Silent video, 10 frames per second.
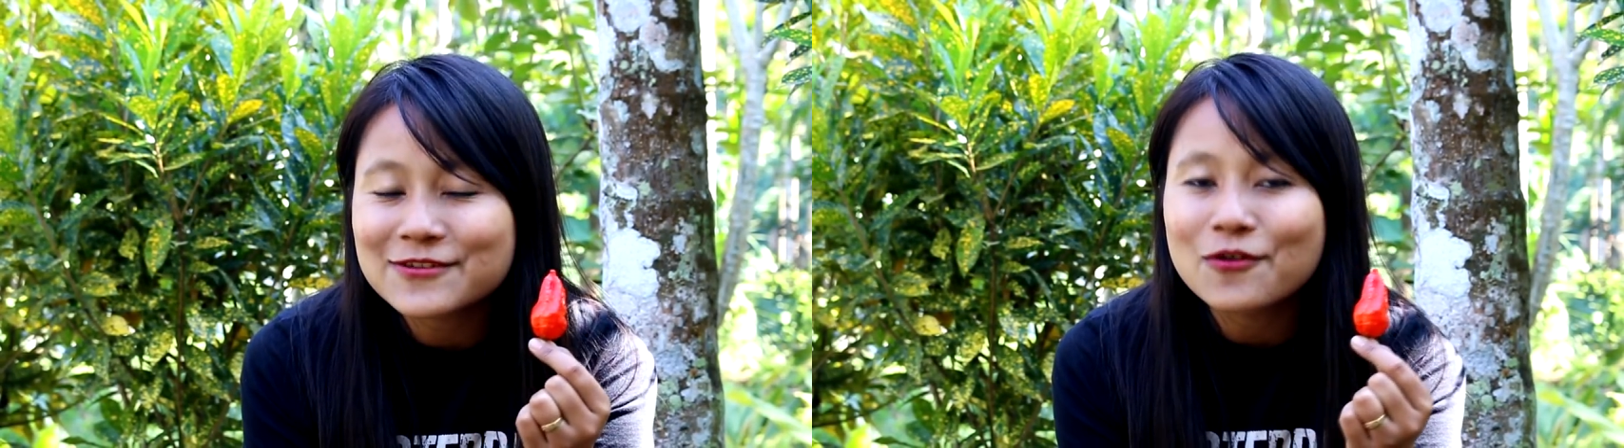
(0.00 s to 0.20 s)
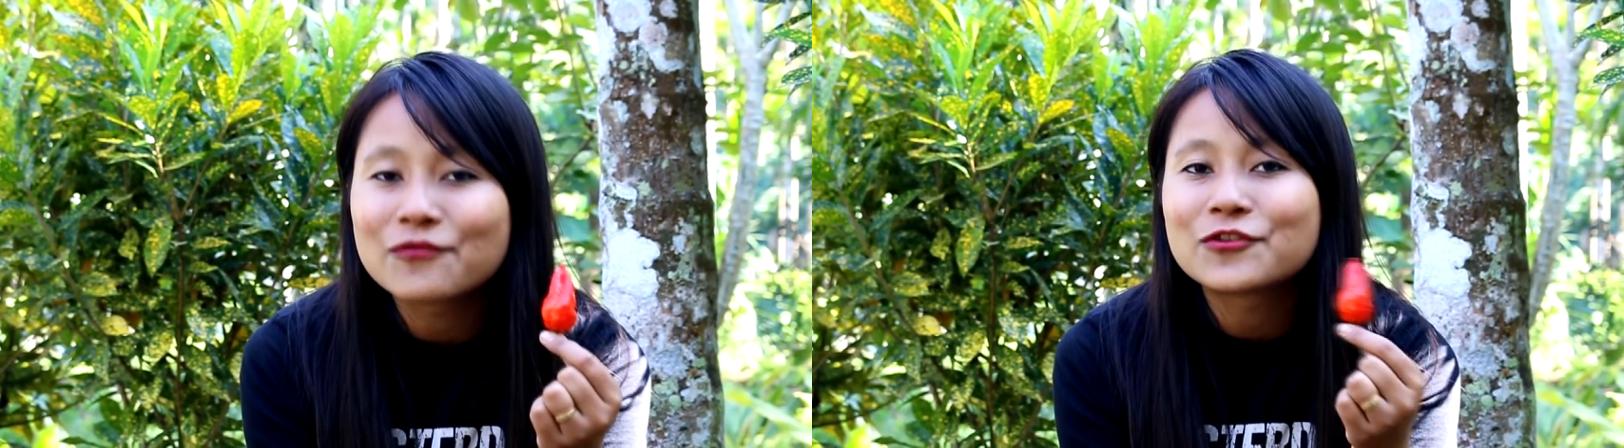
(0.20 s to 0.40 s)

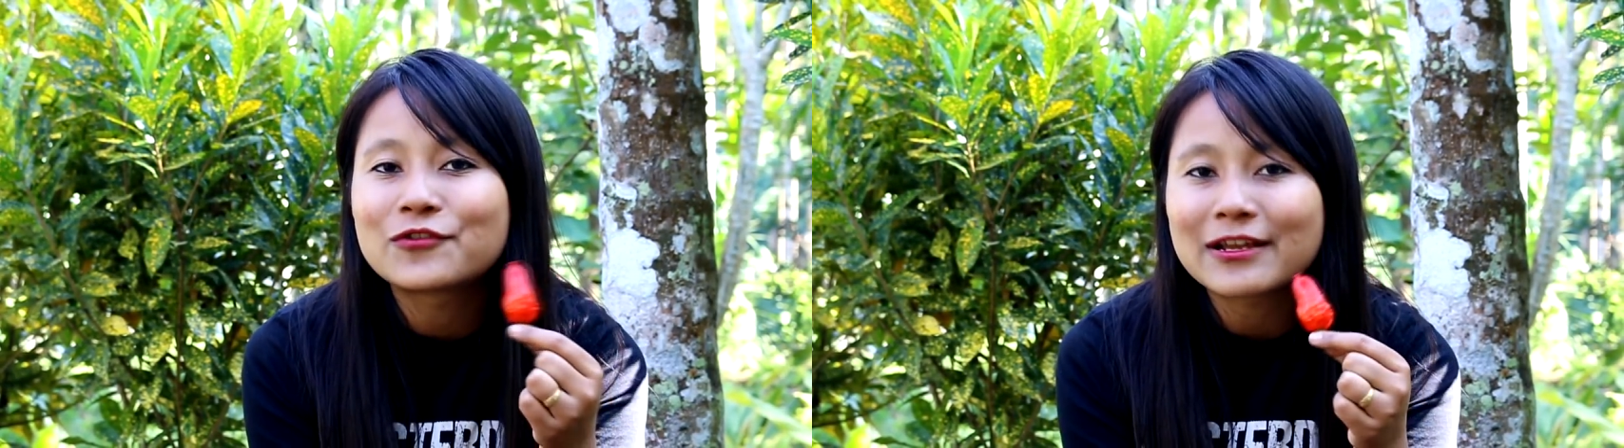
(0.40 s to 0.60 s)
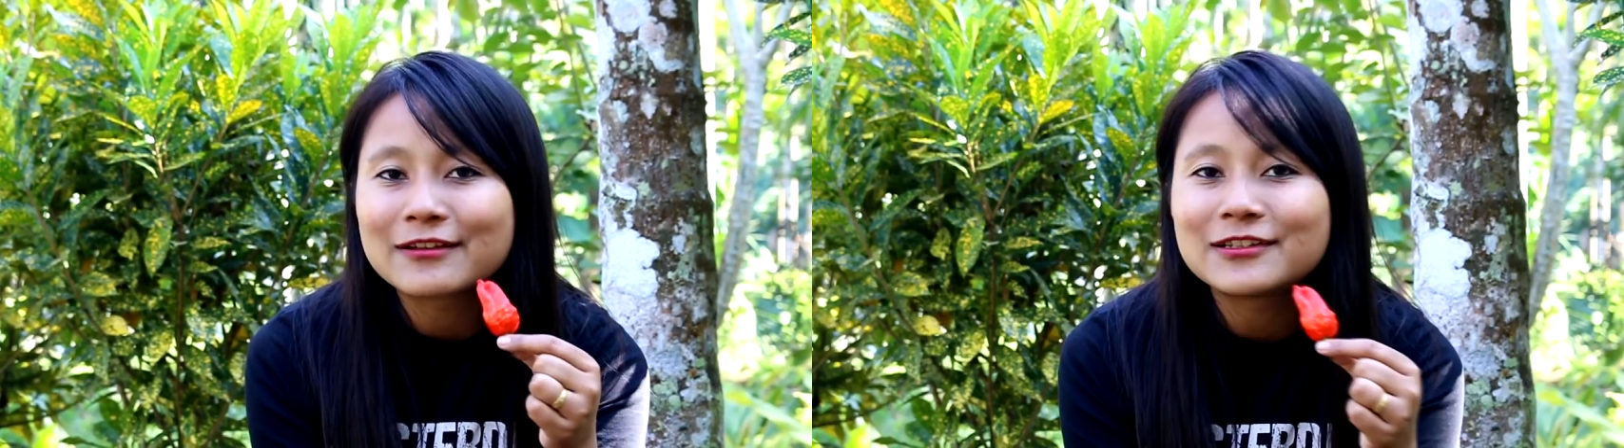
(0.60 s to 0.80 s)
of the
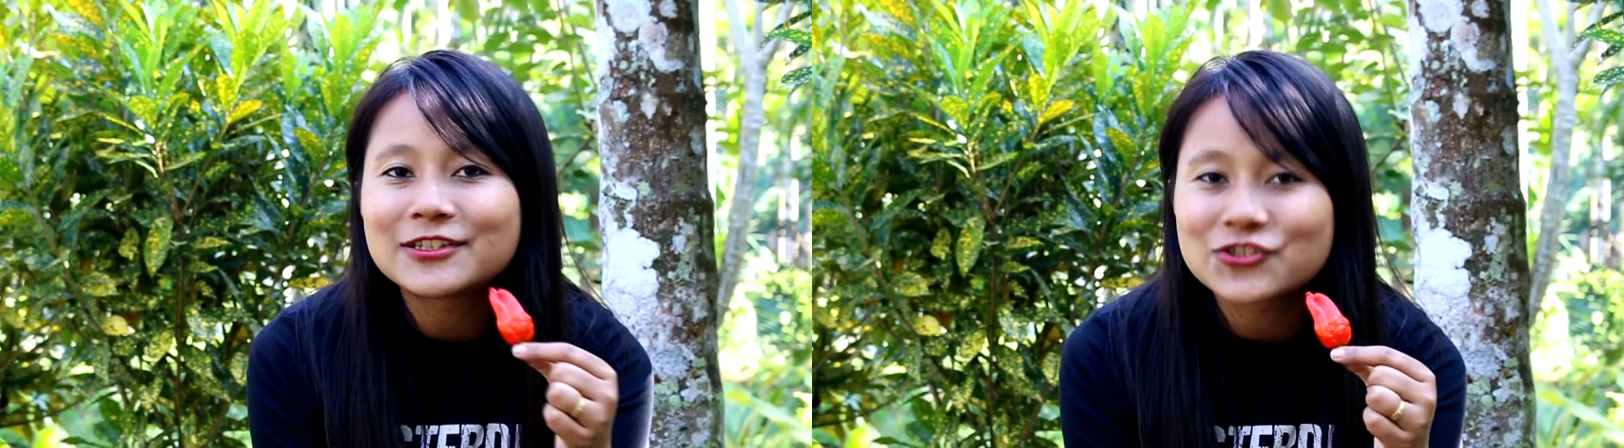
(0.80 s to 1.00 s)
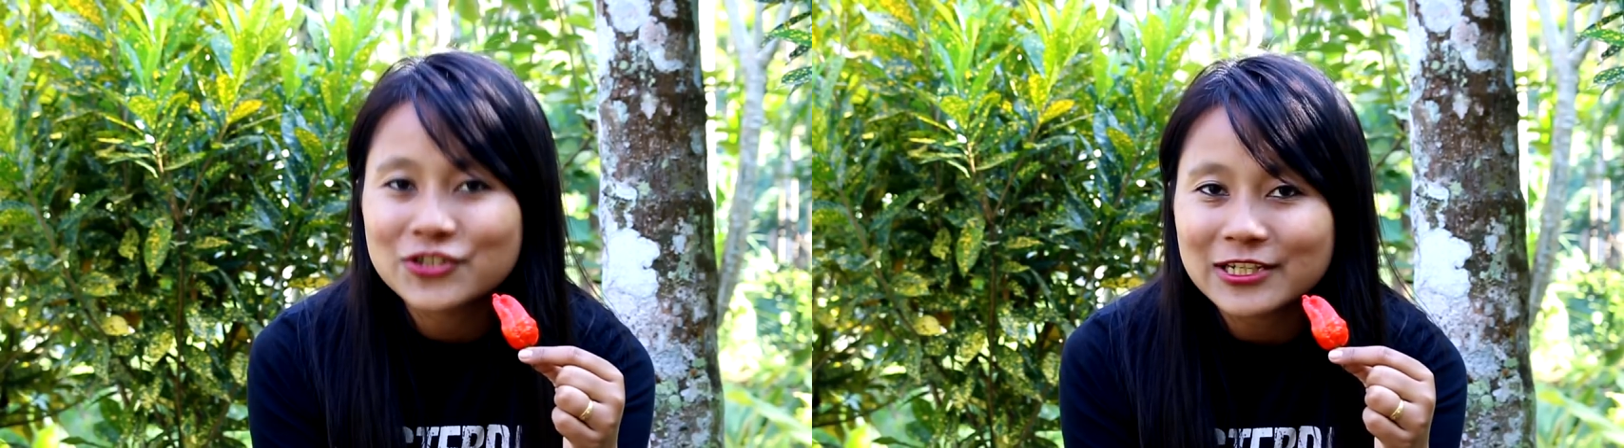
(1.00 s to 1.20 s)

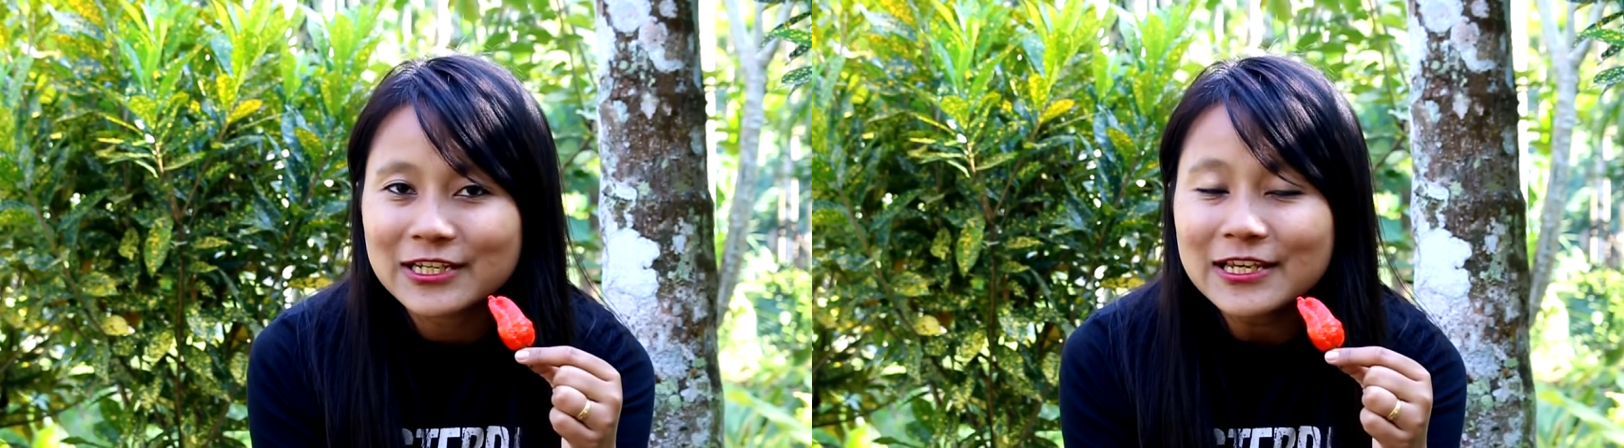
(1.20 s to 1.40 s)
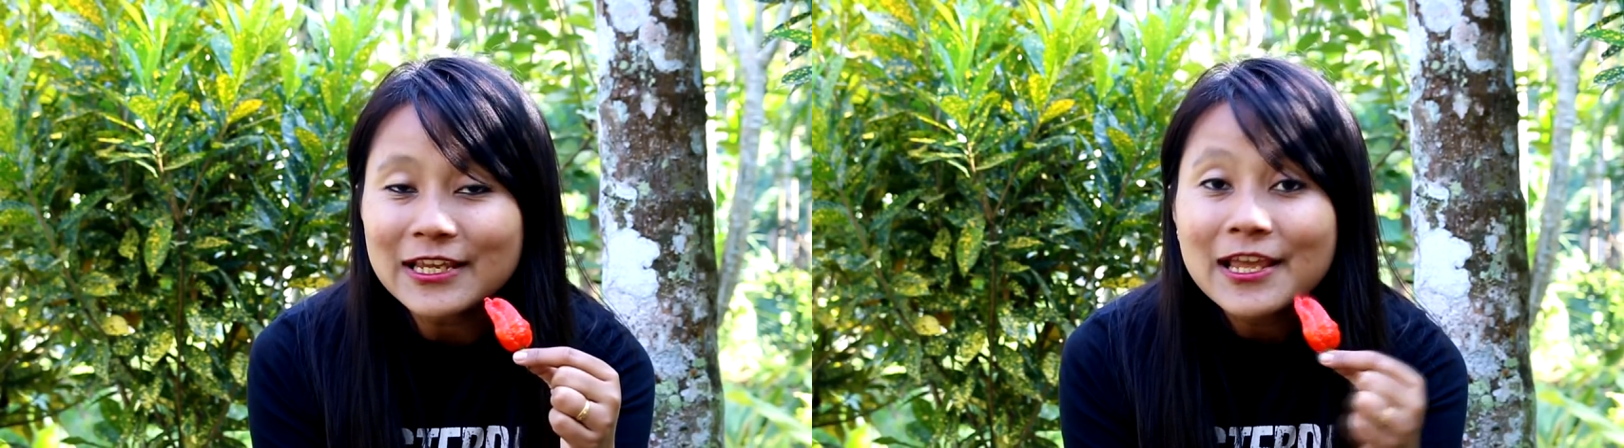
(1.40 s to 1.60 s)
regular
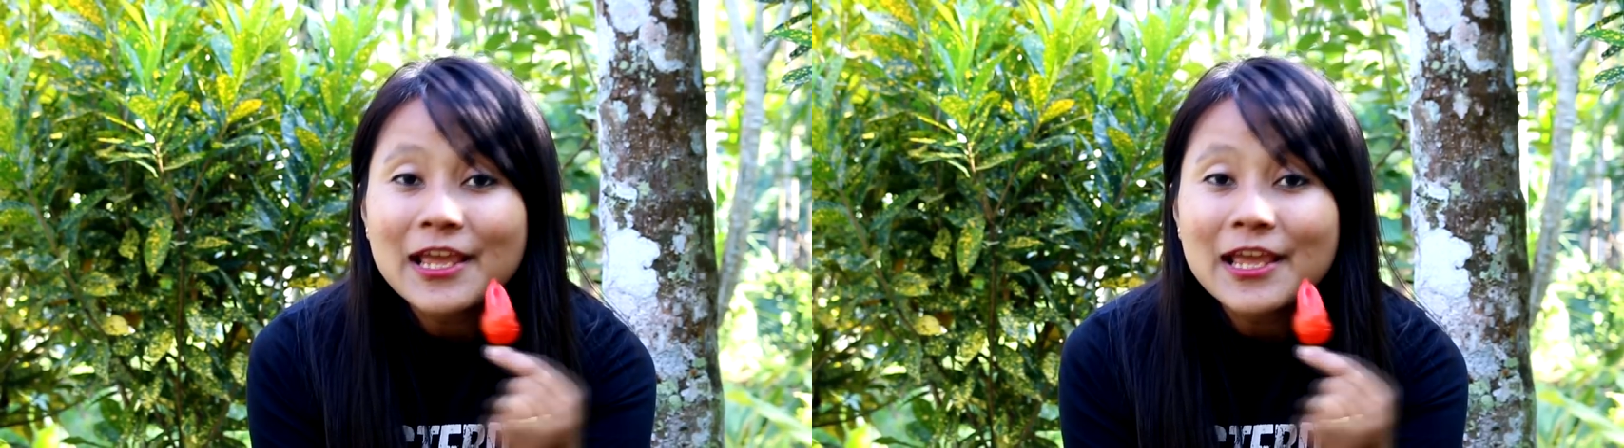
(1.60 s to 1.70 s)
chili.